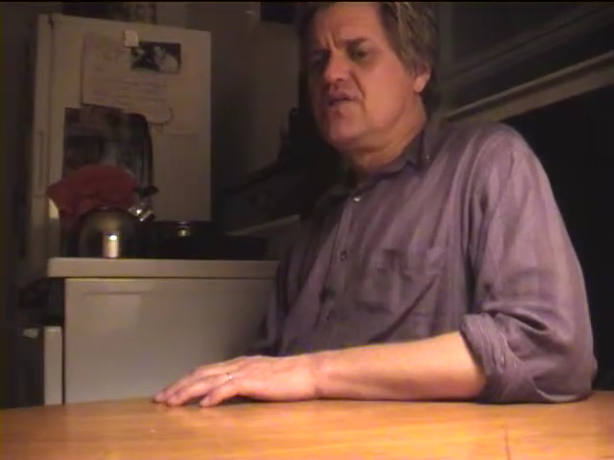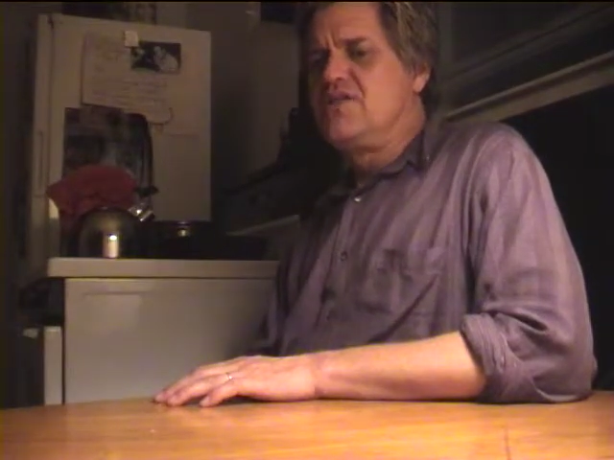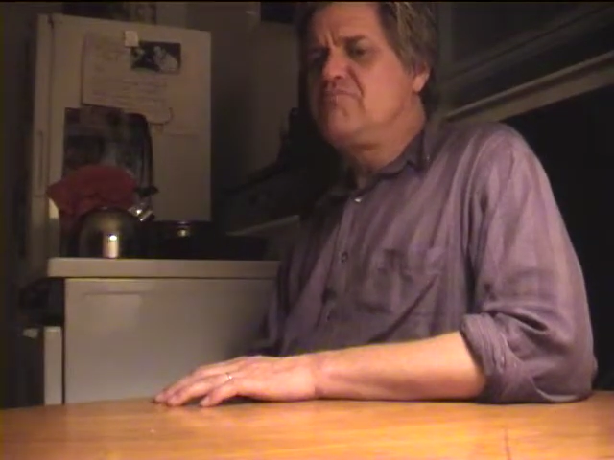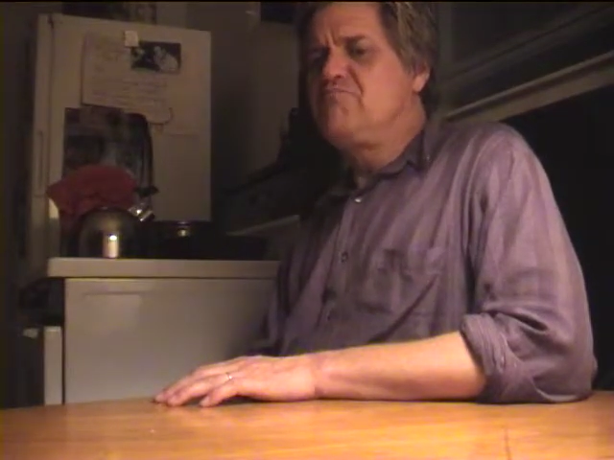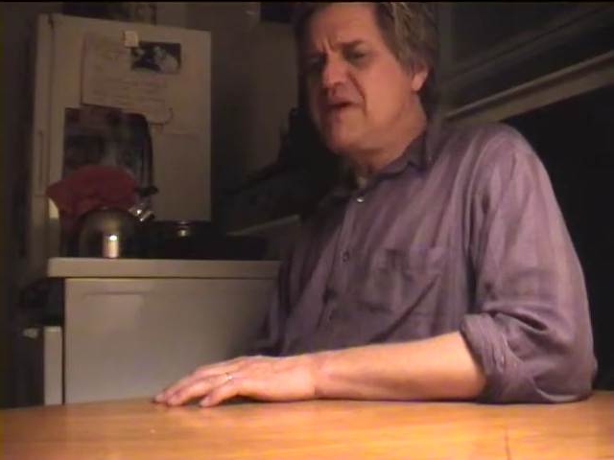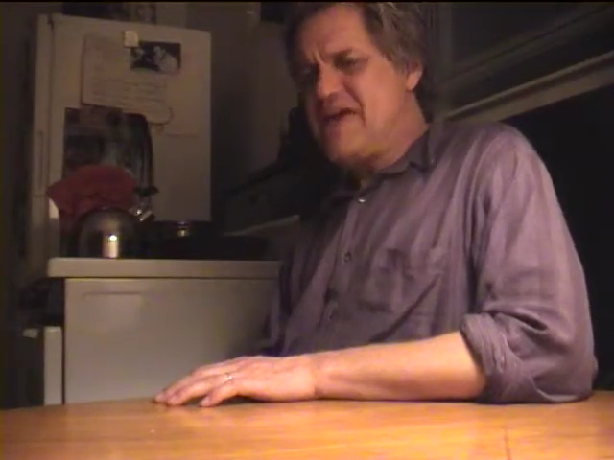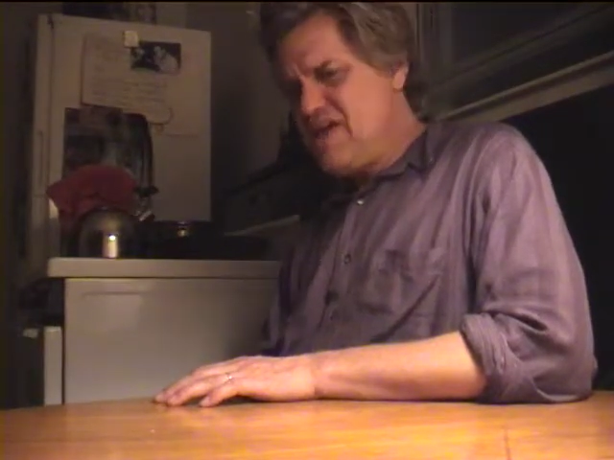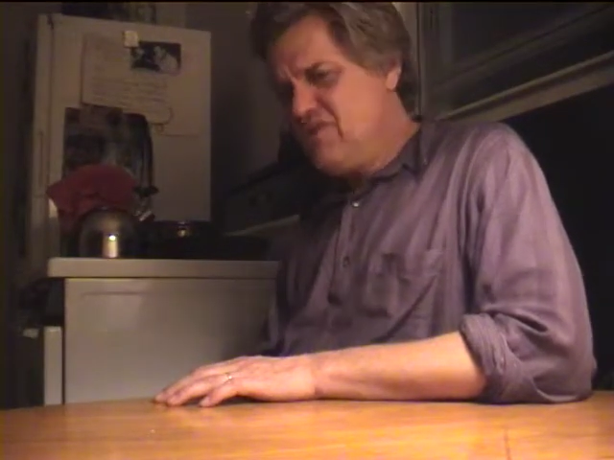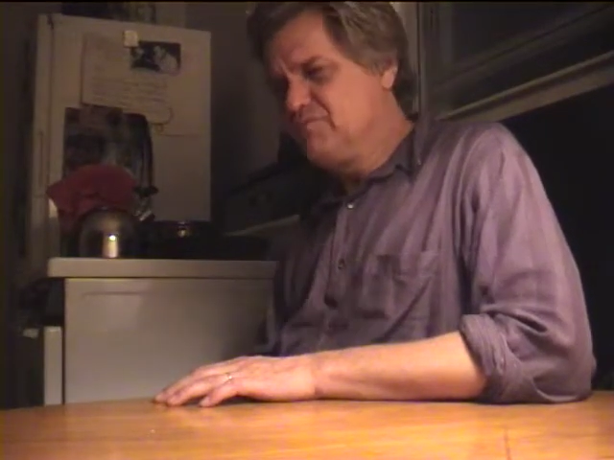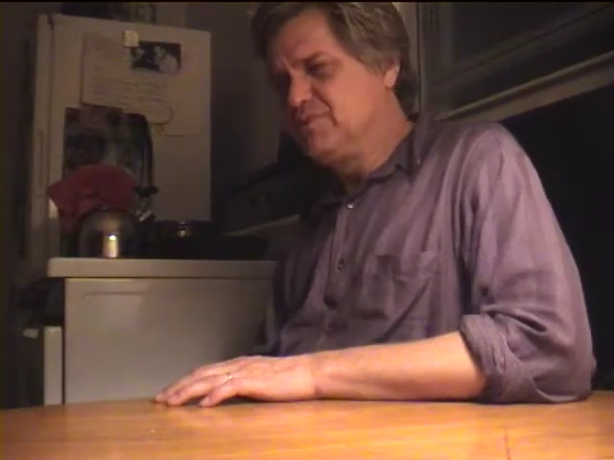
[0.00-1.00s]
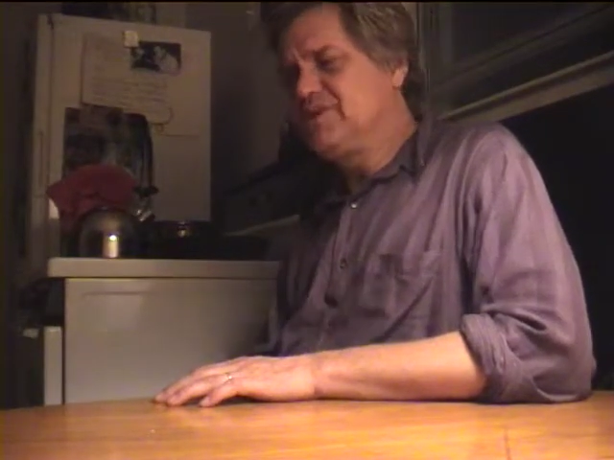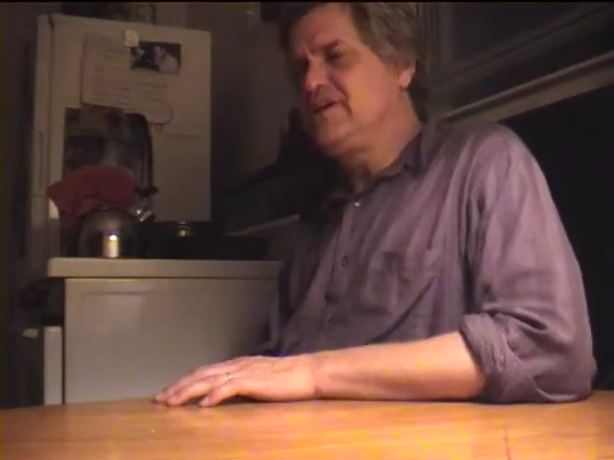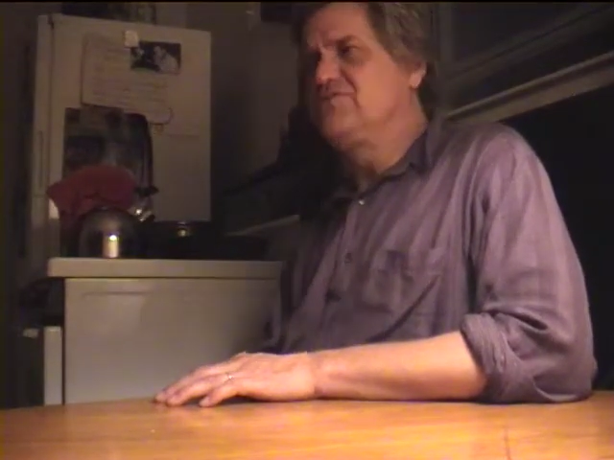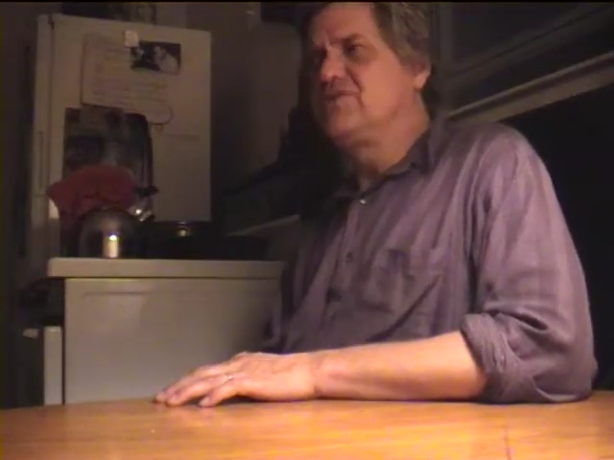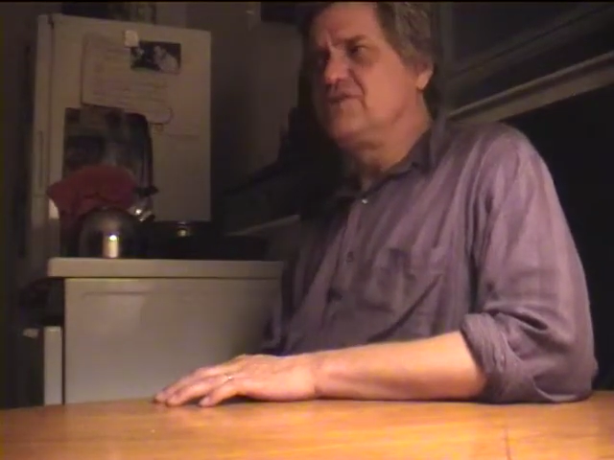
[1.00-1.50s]
They may have
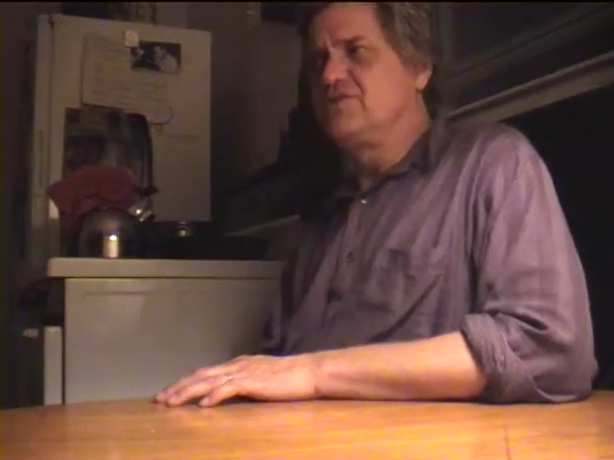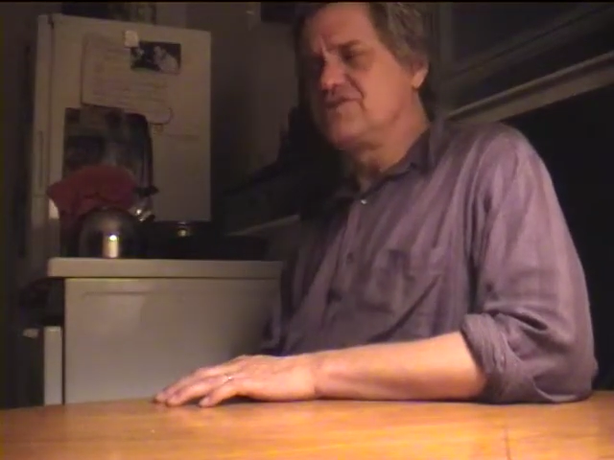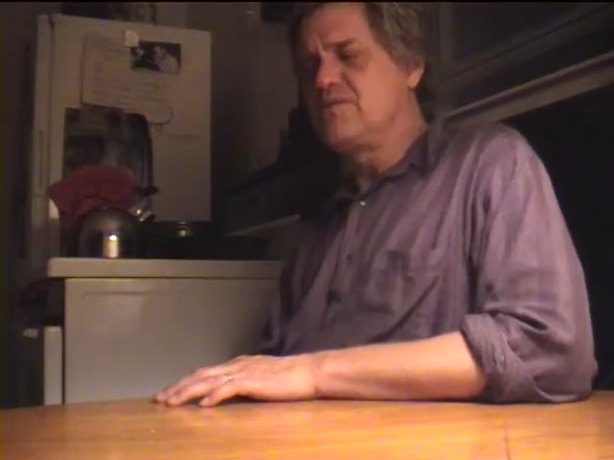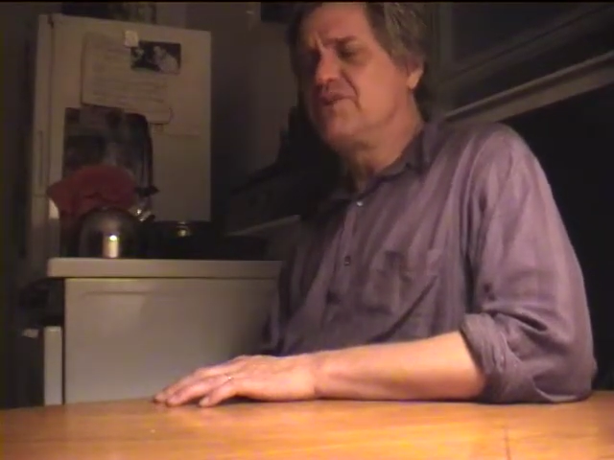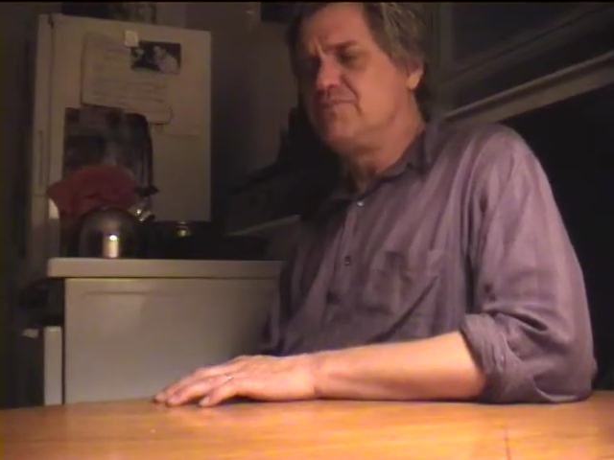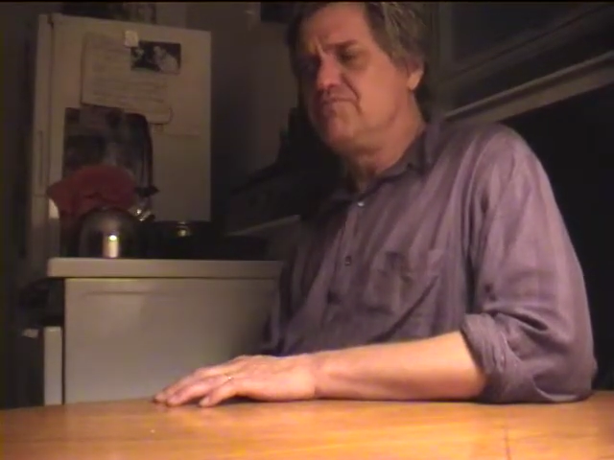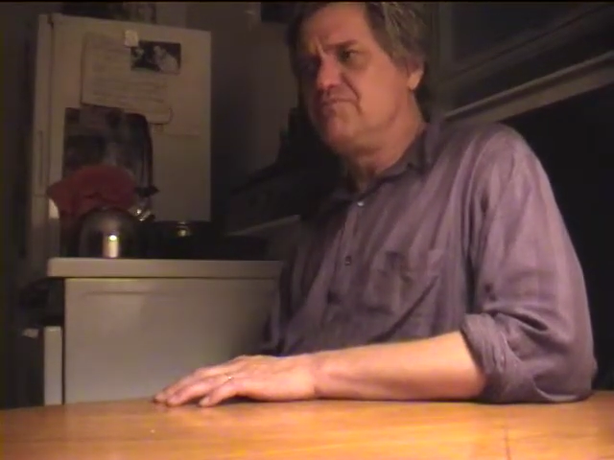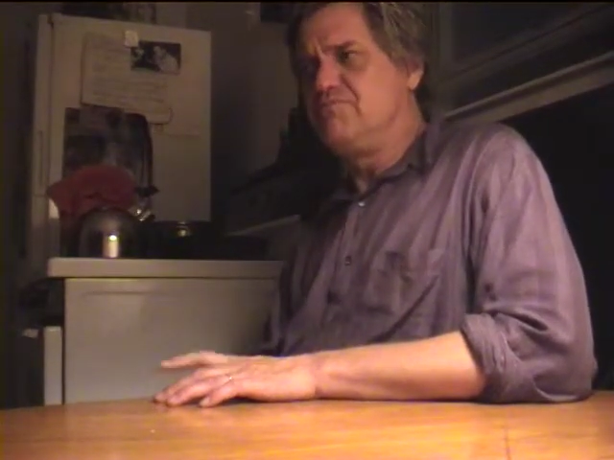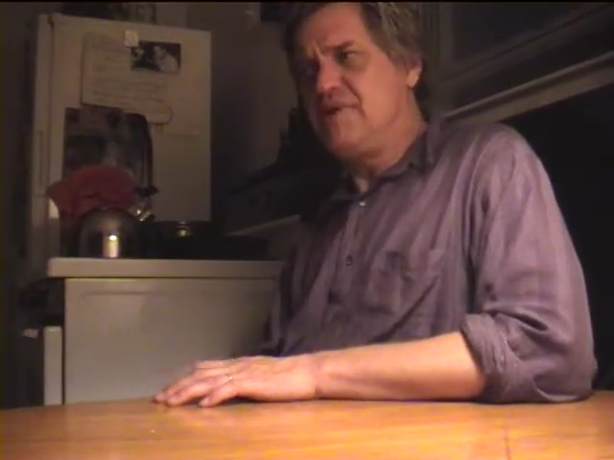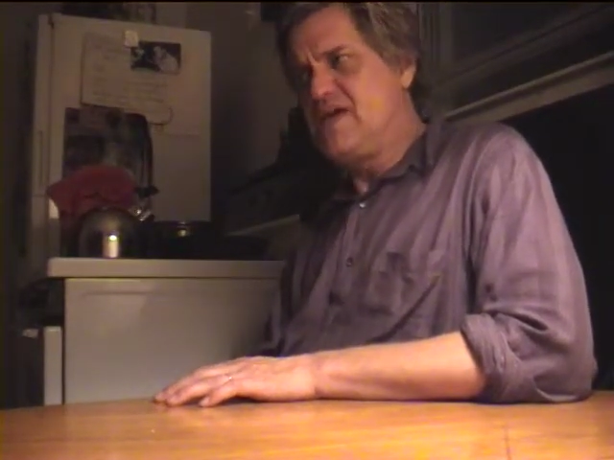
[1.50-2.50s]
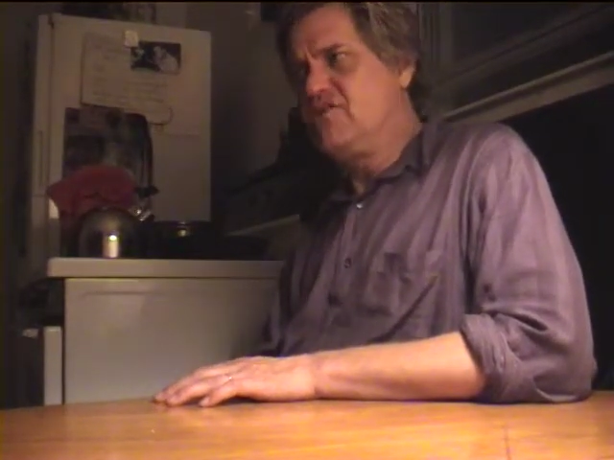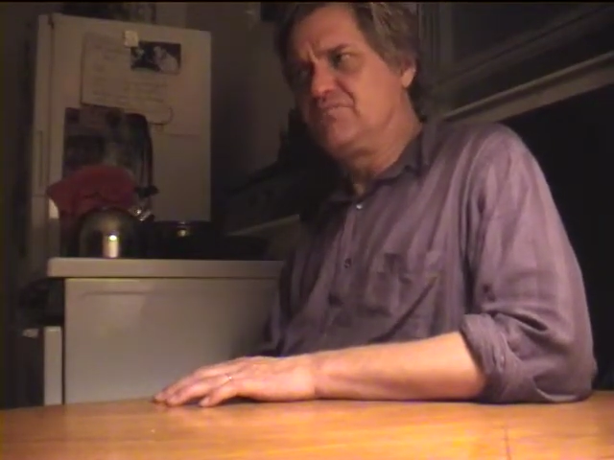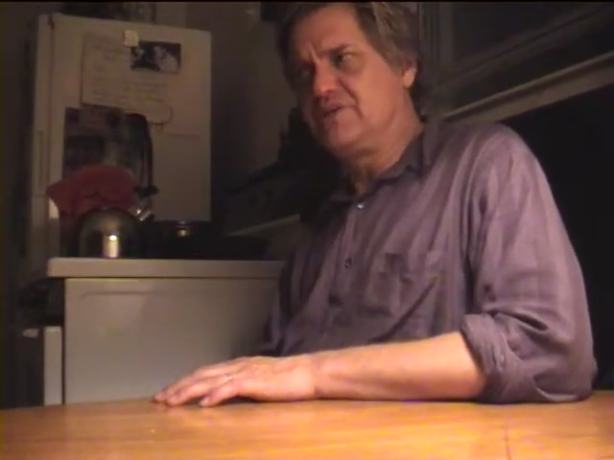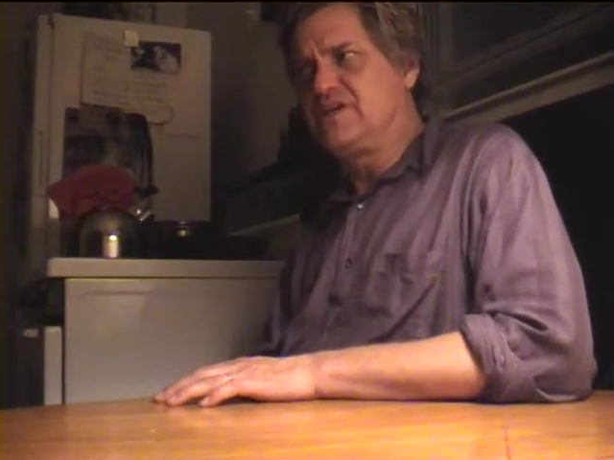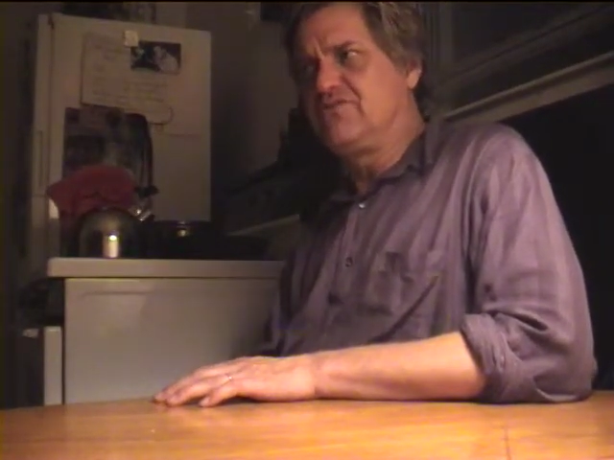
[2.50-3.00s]
believed that, some of them may
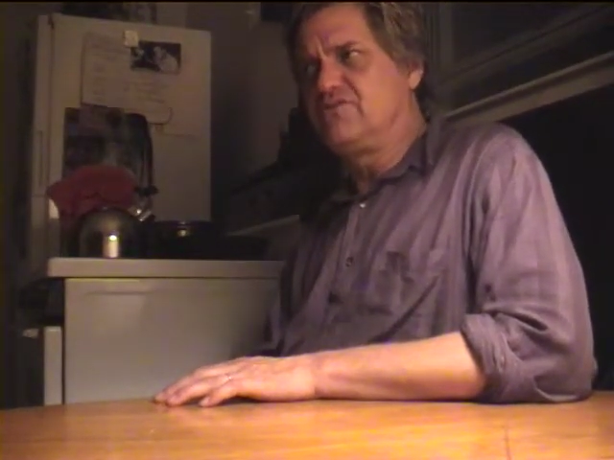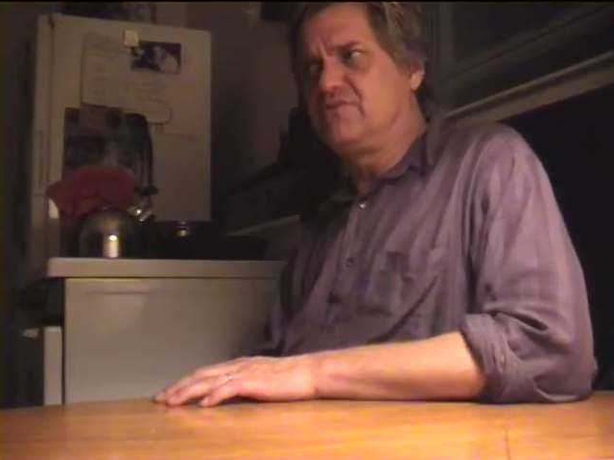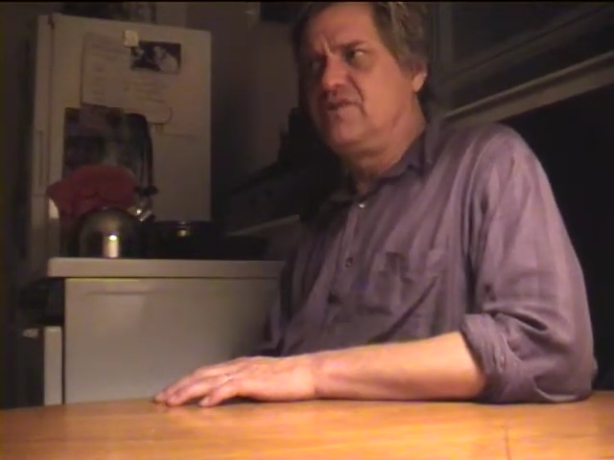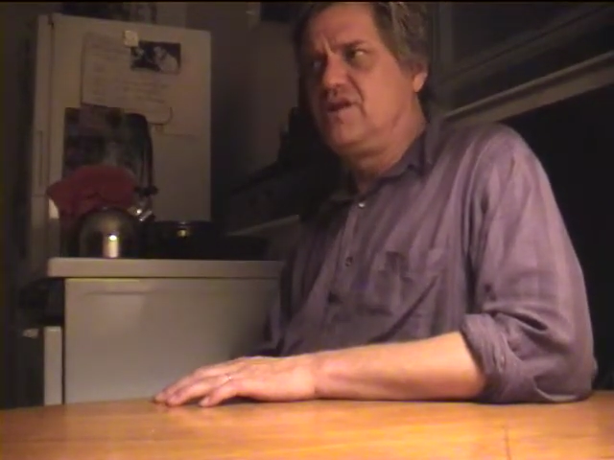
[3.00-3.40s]
have believed